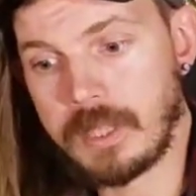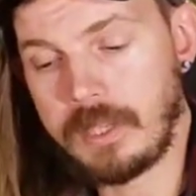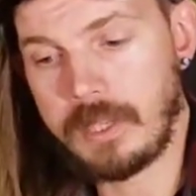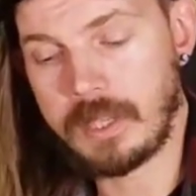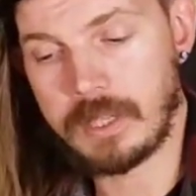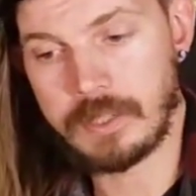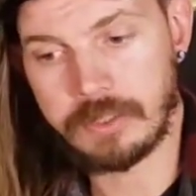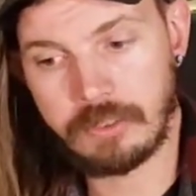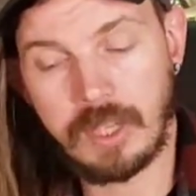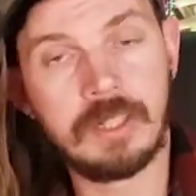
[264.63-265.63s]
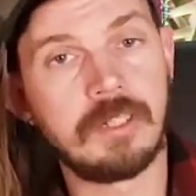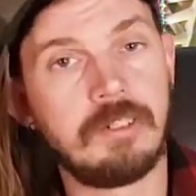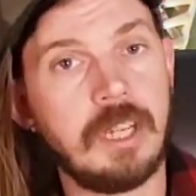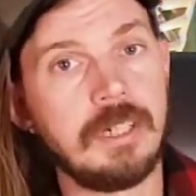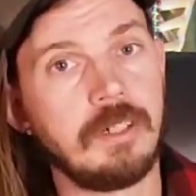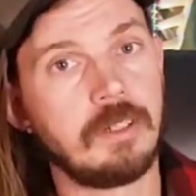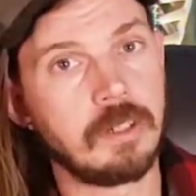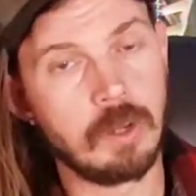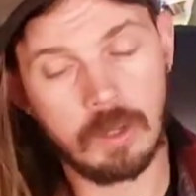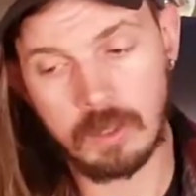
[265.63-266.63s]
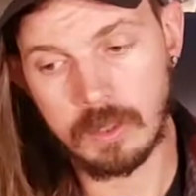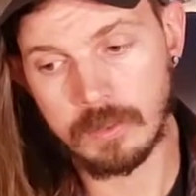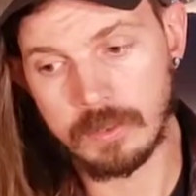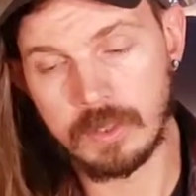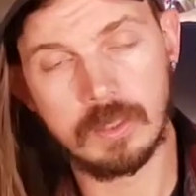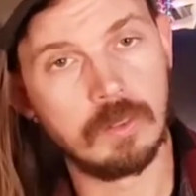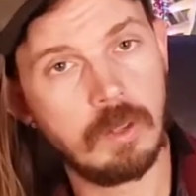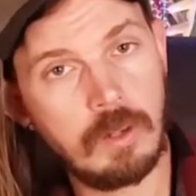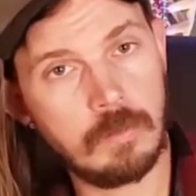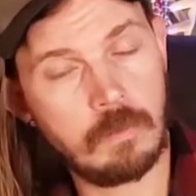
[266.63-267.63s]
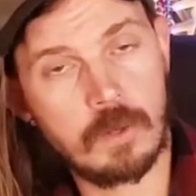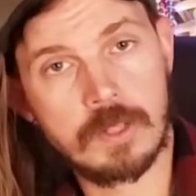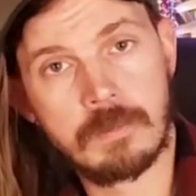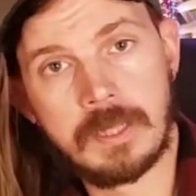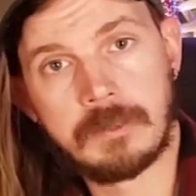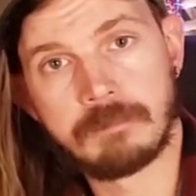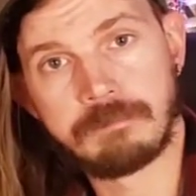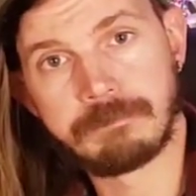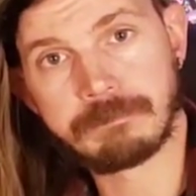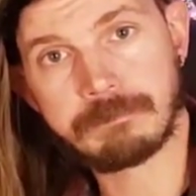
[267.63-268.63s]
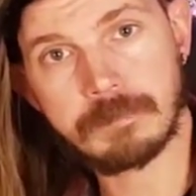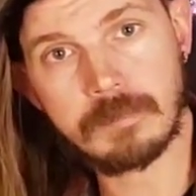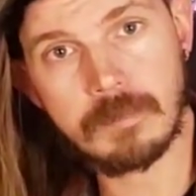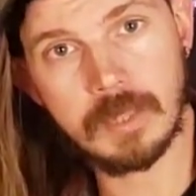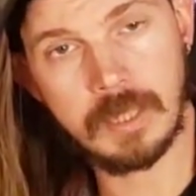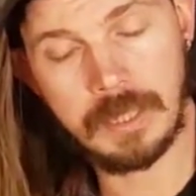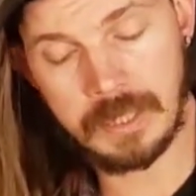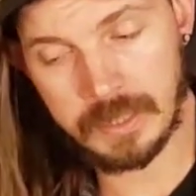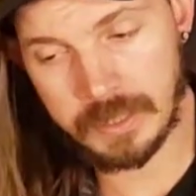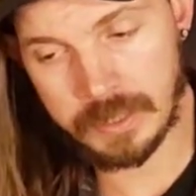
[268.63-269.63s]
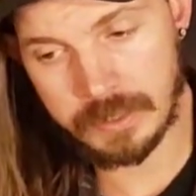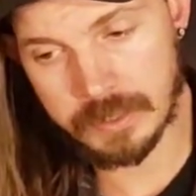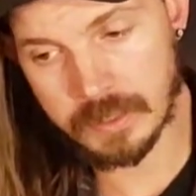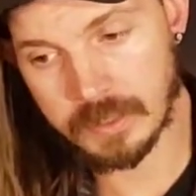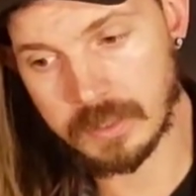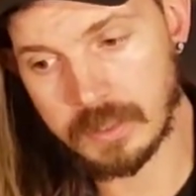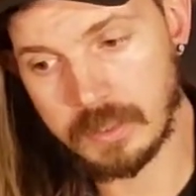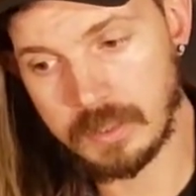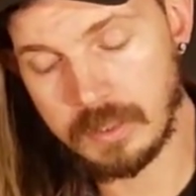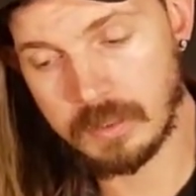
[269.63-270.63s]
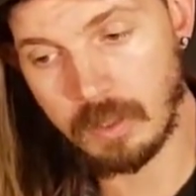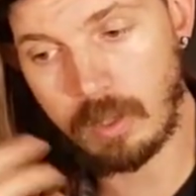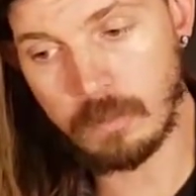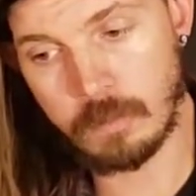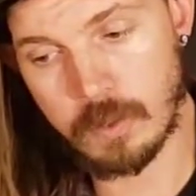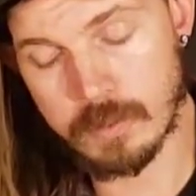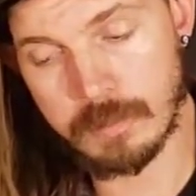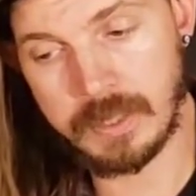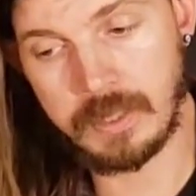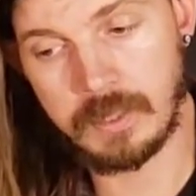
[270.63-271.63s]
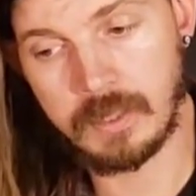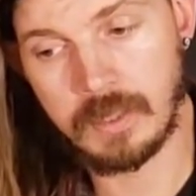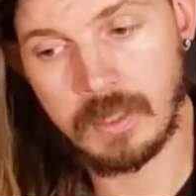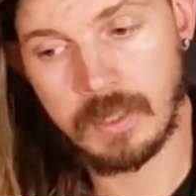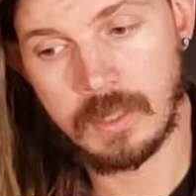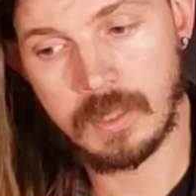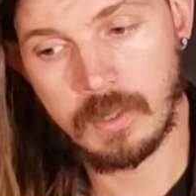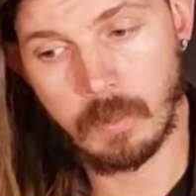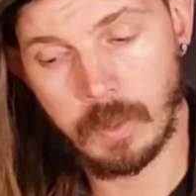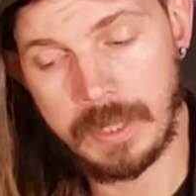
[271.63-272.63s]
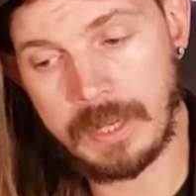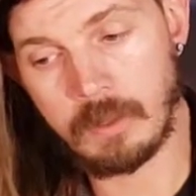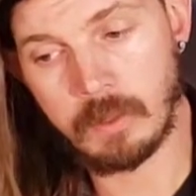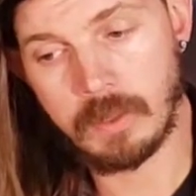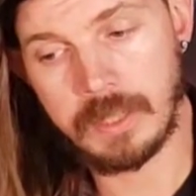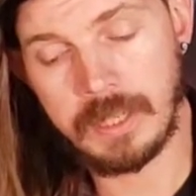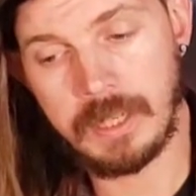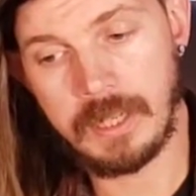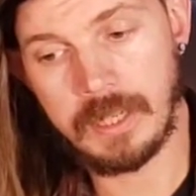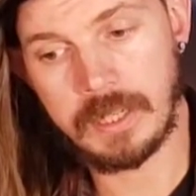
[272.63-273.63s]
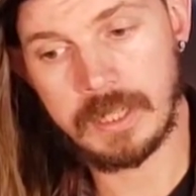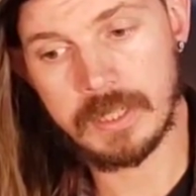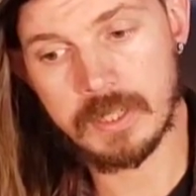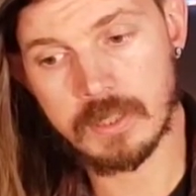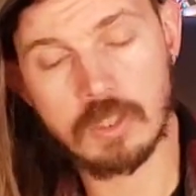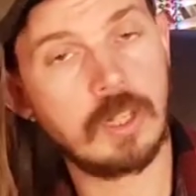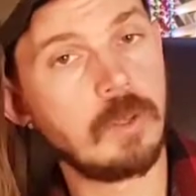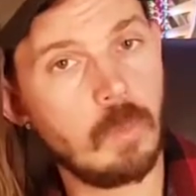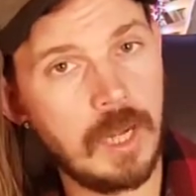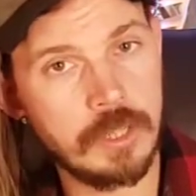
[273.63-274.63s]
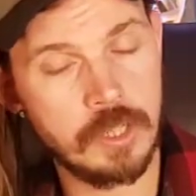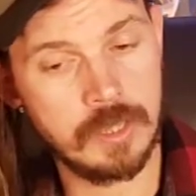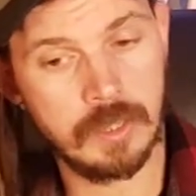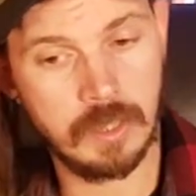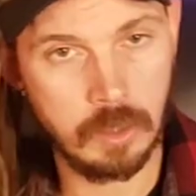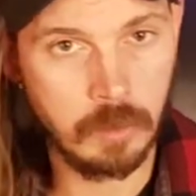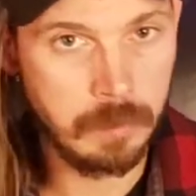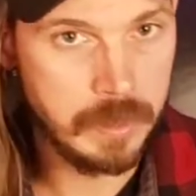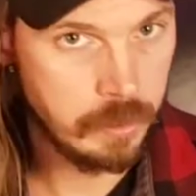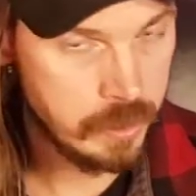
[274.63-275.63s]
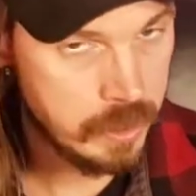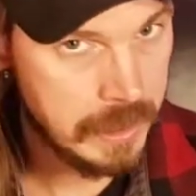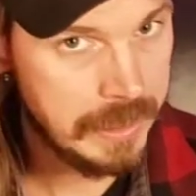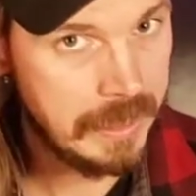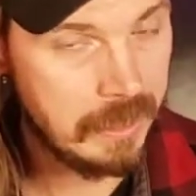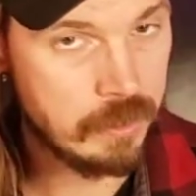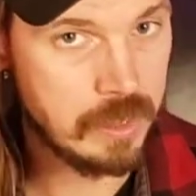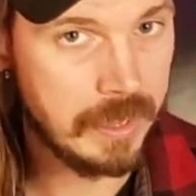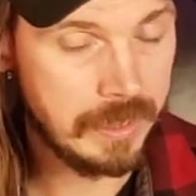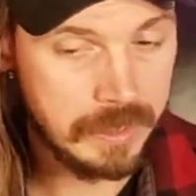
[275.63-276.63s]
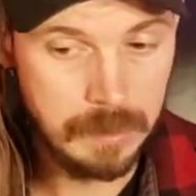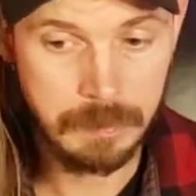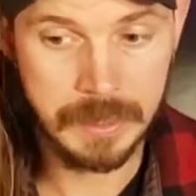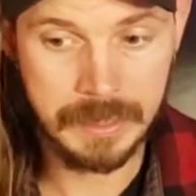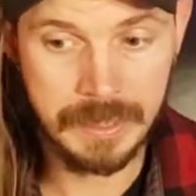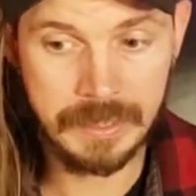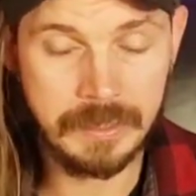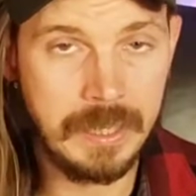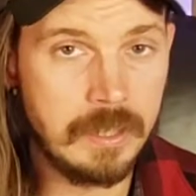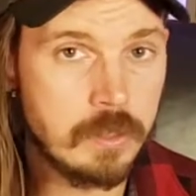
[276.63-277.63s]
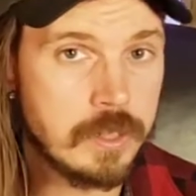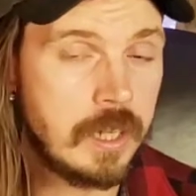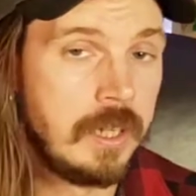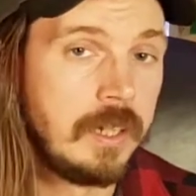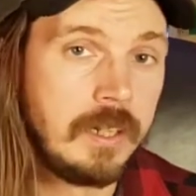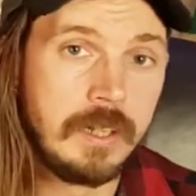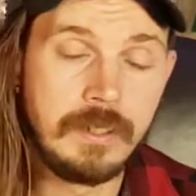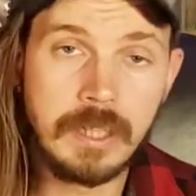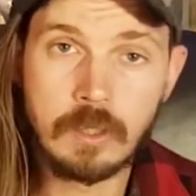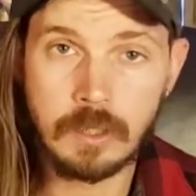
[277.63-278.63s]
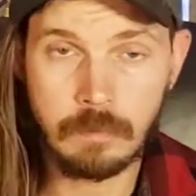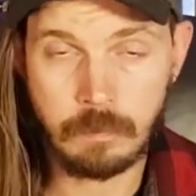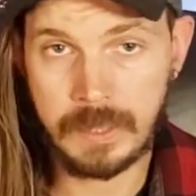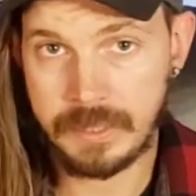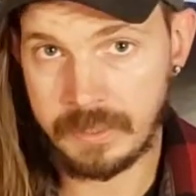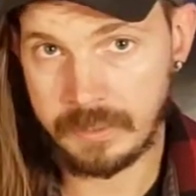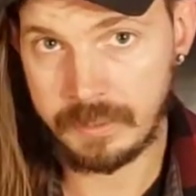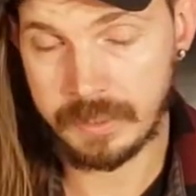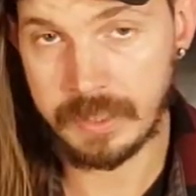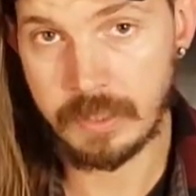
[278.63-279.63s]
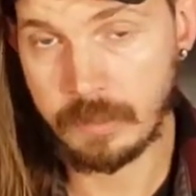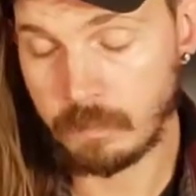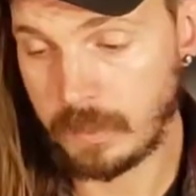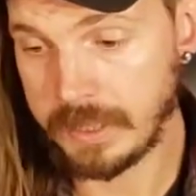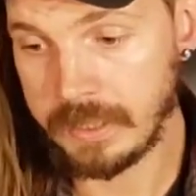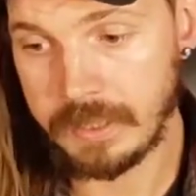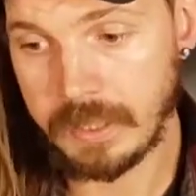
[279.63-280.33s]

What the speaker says: and the son decided to call law enforcement. And the law enforcement went out and started watching the home and doing stakeouts and kind of keeping an eye on the house. They couldn't find anything. They couldn't find any